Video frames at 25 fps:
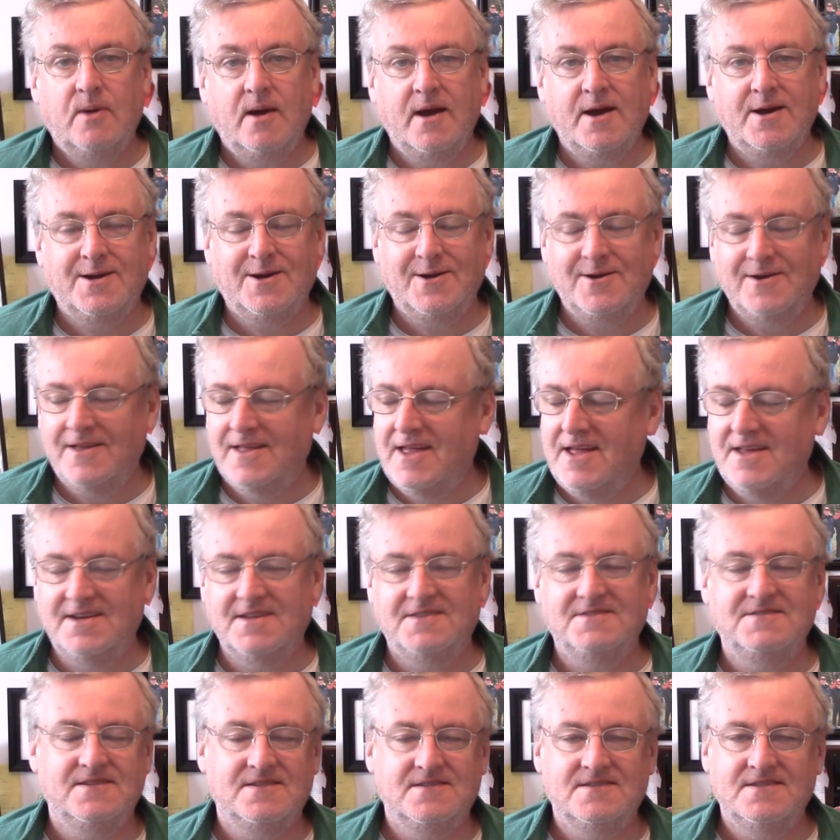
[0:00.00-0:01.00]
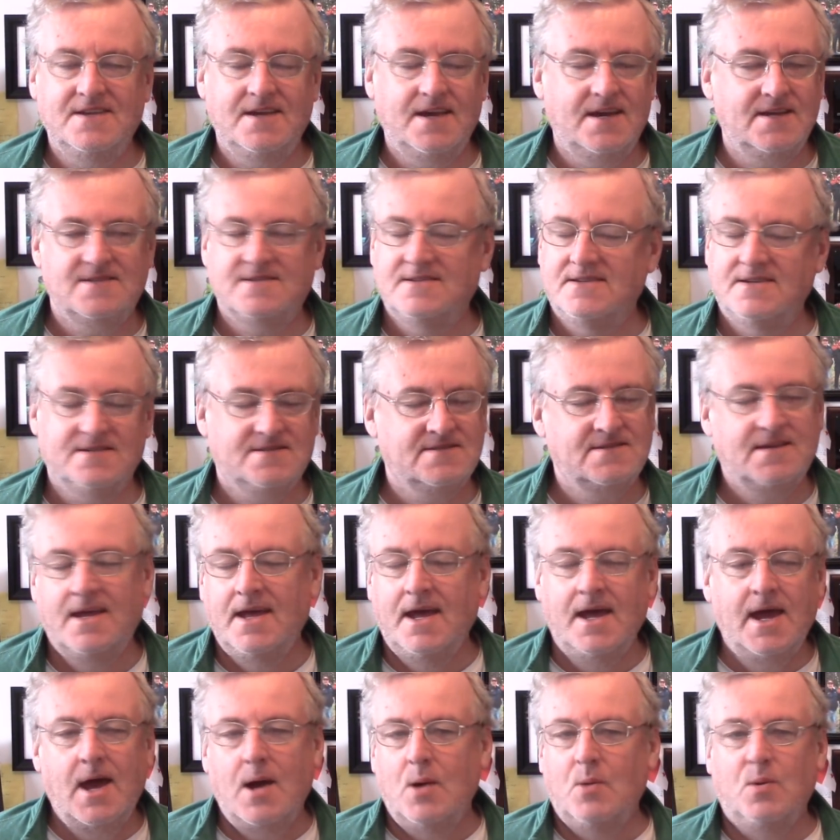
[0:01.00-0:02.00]
record again to sixty eight
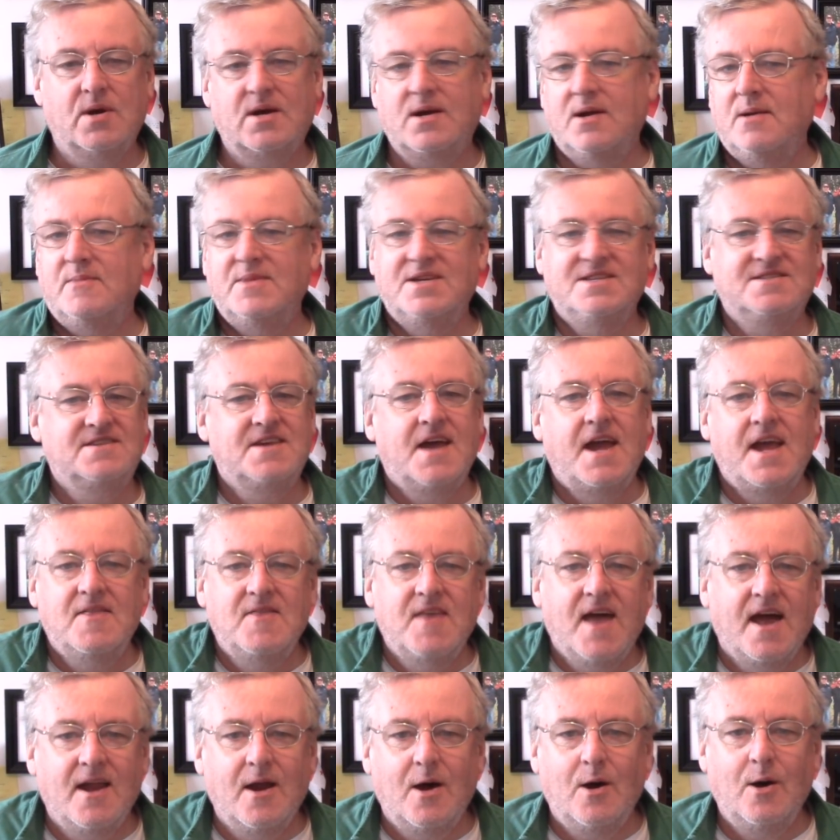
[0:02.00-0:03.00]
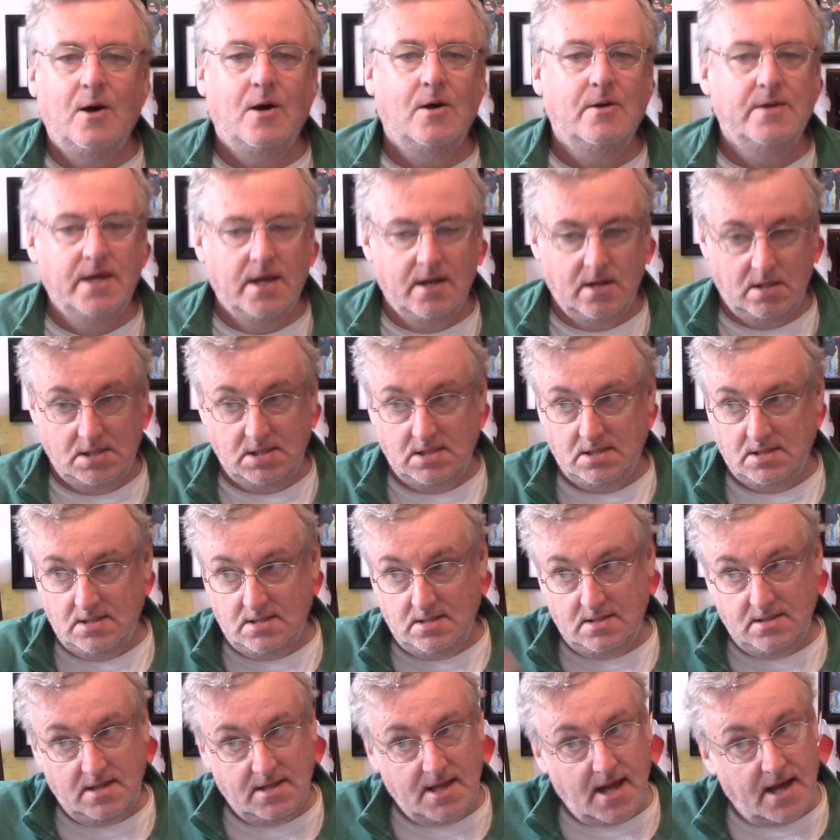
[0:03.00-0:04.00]
We're going to be saying that all year. Oh,
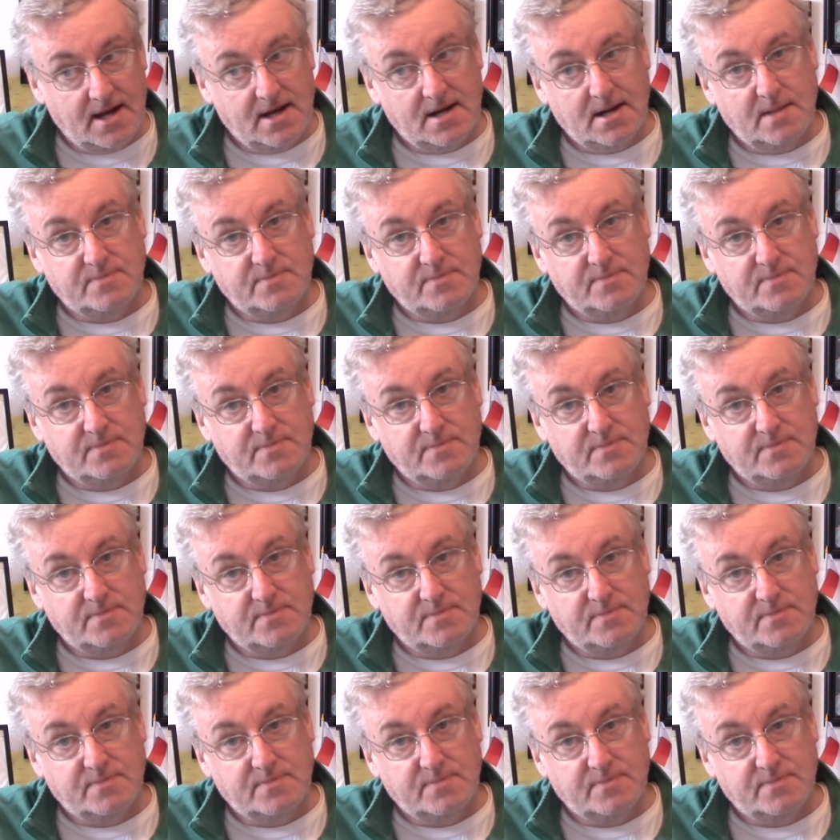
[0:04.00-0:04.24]
he got it